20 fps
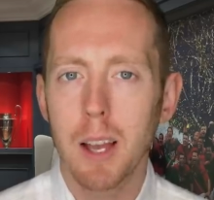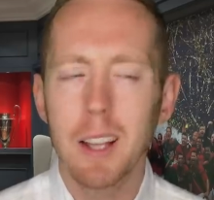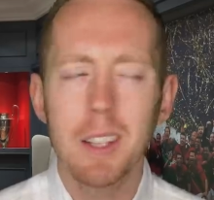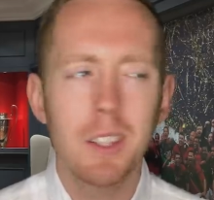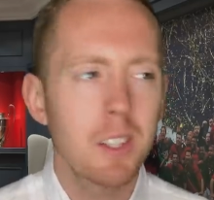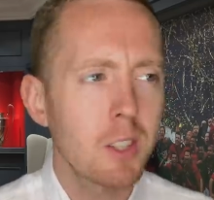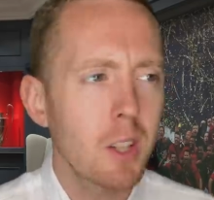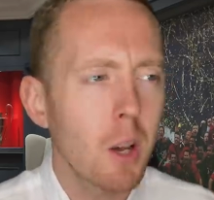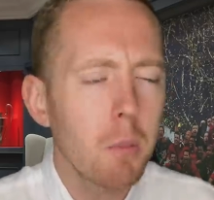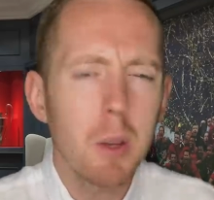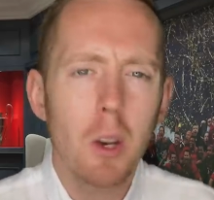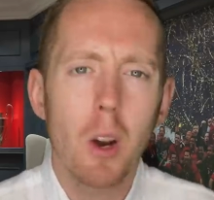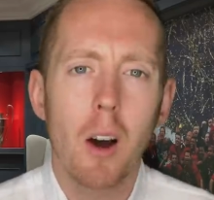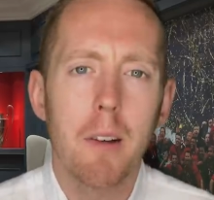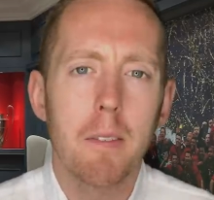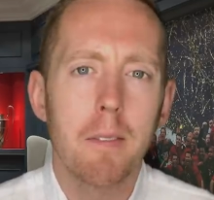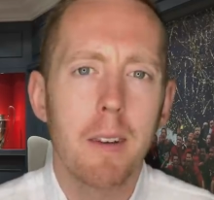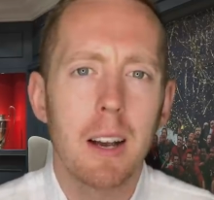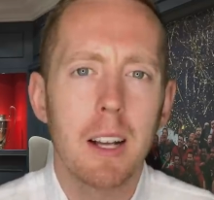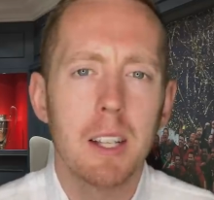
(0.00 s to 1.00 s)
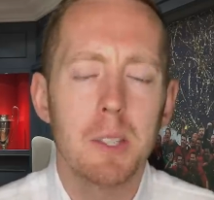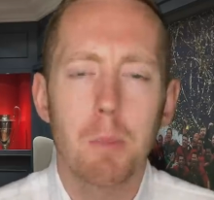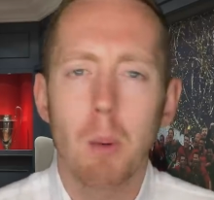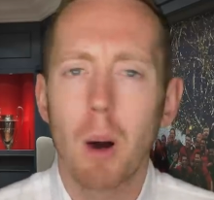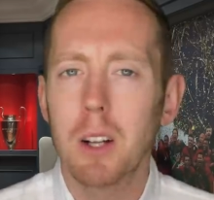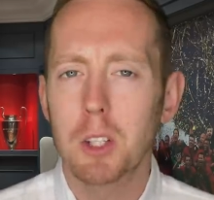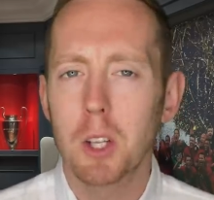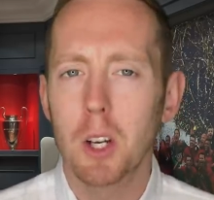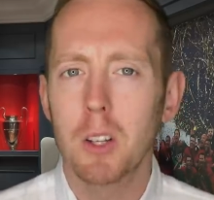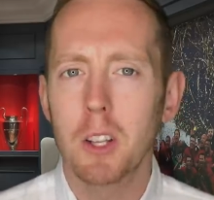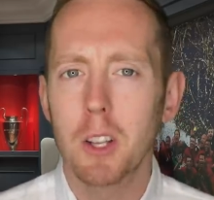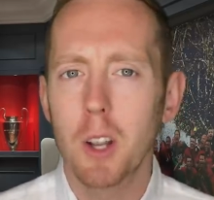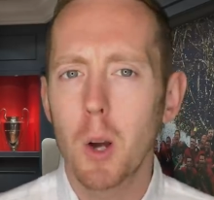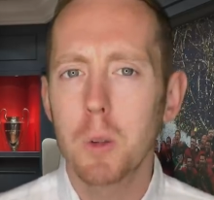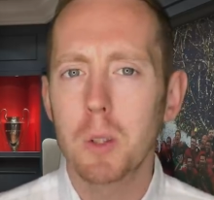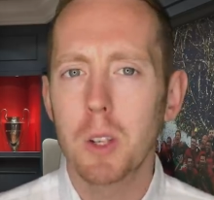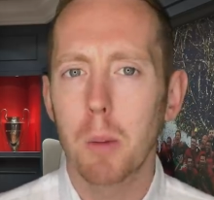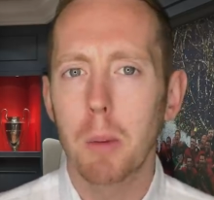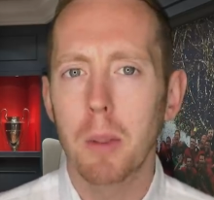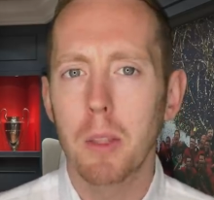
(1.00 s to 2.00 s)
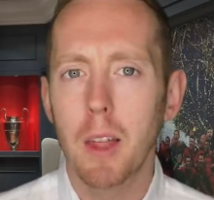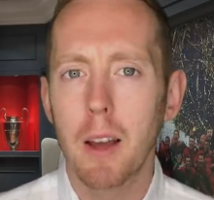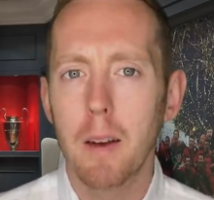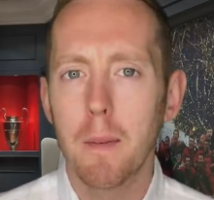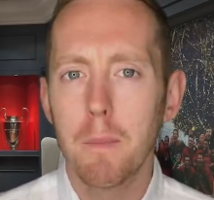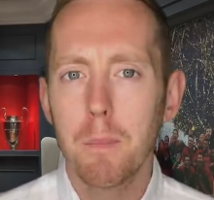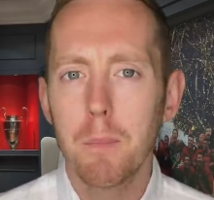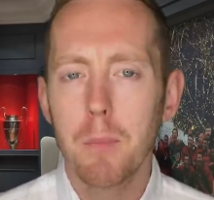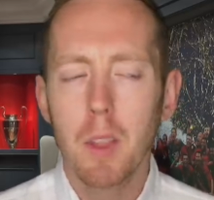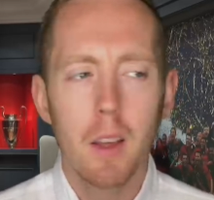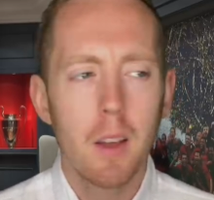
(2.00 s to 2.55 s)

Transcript: And some United fans might turn their nose up at that.